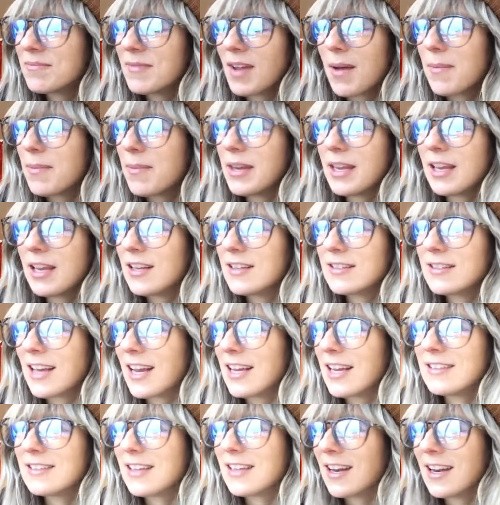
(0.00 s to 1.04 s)
not because I
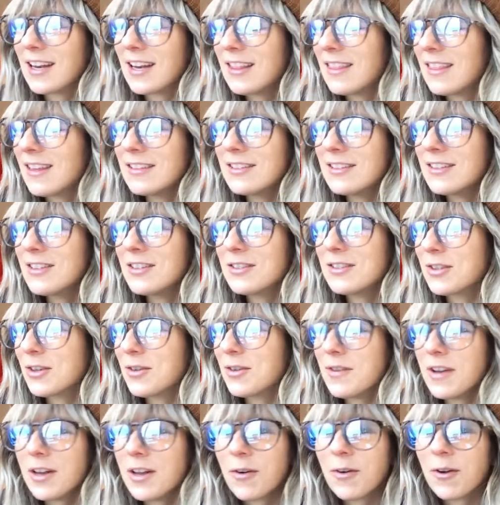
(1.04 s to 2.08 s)
had done anything to
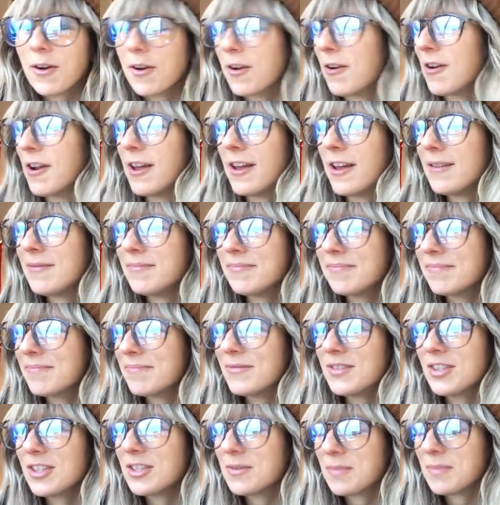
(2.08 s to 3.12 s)
deserve it or earn it,
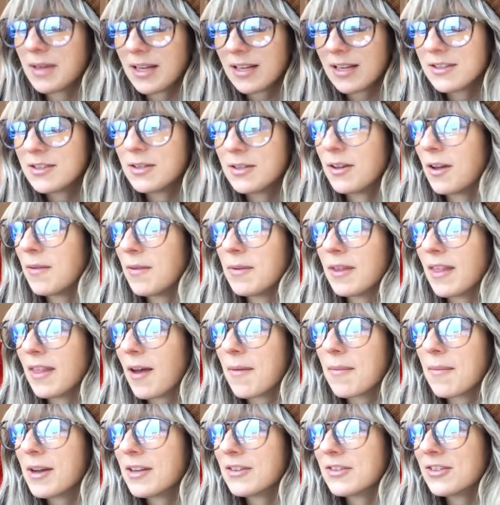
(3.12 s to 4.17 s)
just because you love me
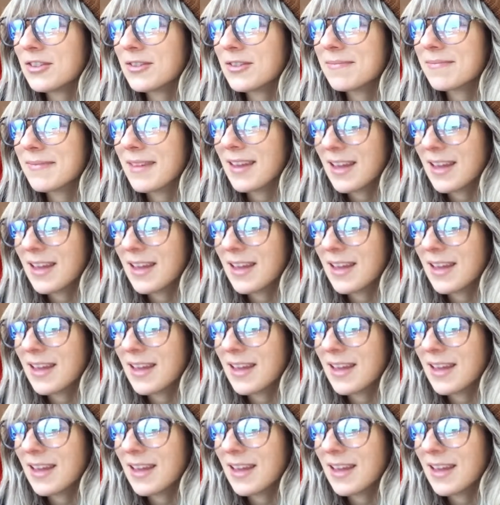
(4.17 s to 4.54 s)
that much.